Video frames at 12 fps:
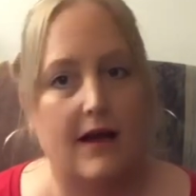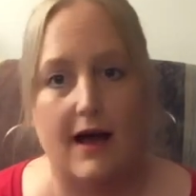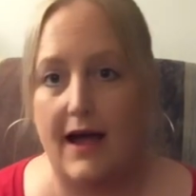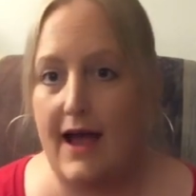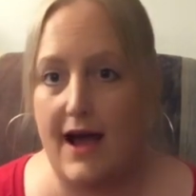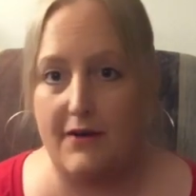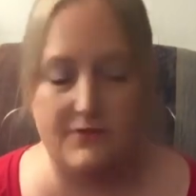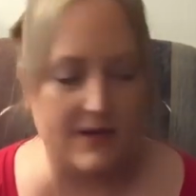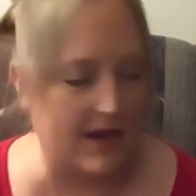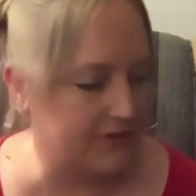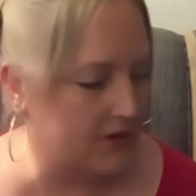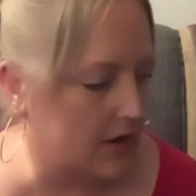I have to
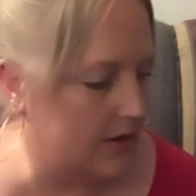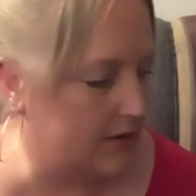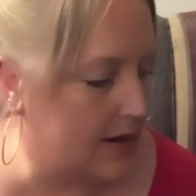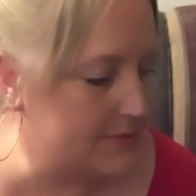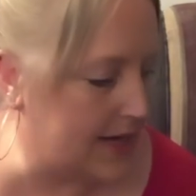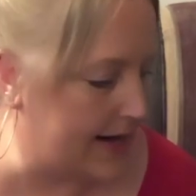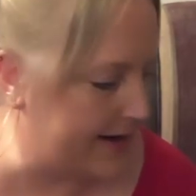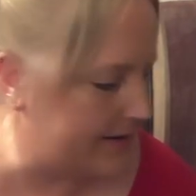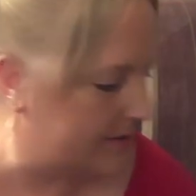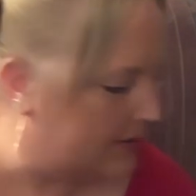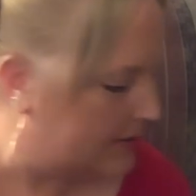have it on. I'm dying.